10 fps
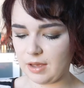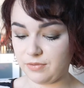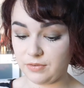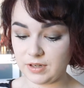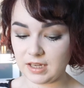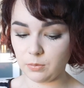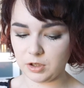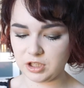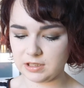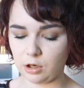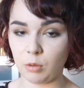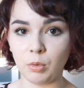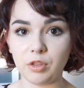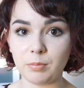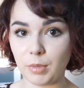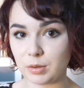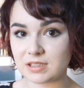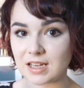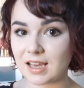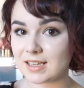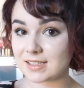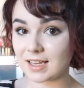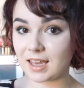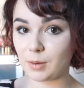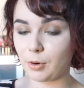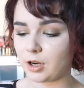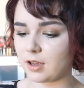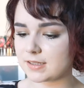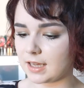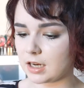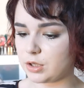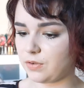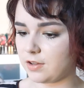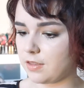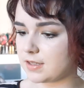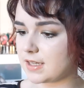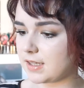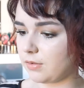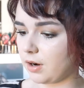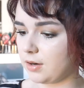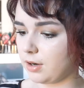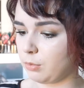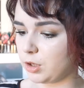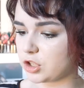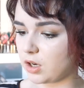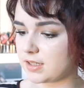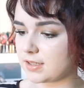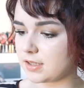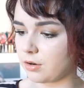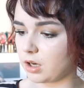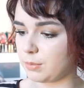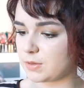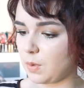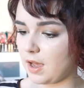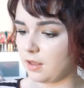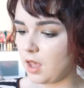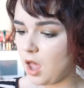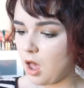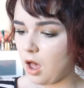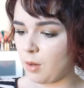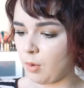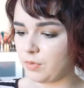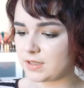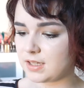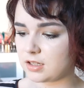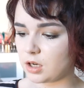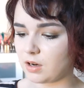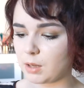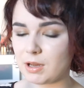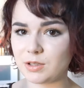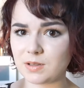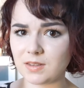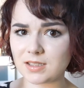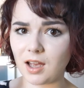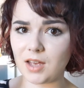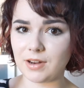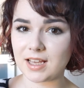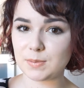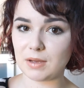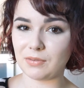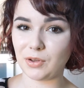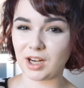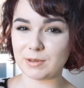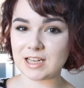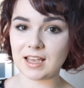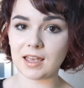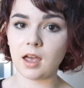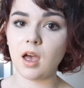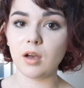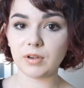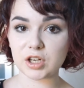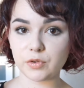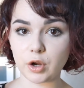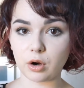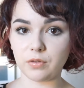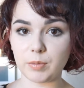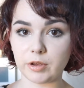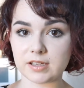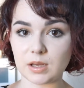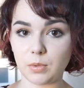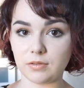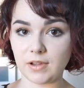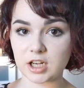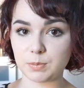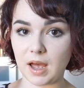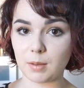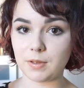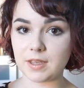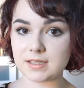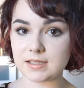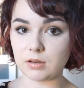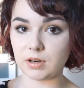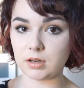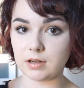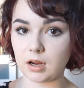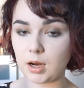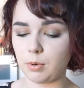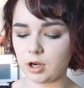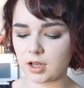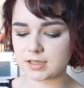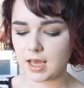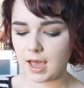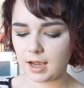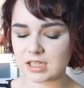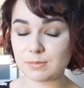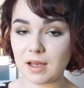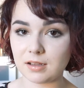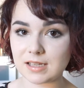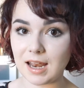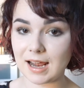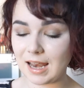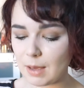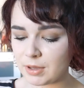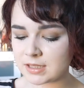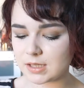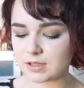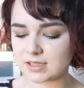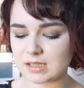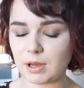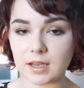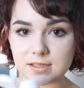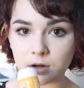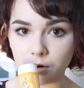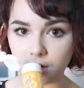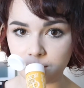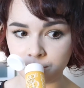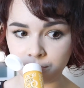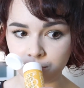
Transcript: 50, which is a lot more than most skincare products, and I do find that this is a very moisturising sun cream as well. Obviously I don't recommend using this high of an SPF if you're going to be taking flash photography because it will flash back, but this is a really great product, and it smells like lemon, so it doesn't smell like sun cream.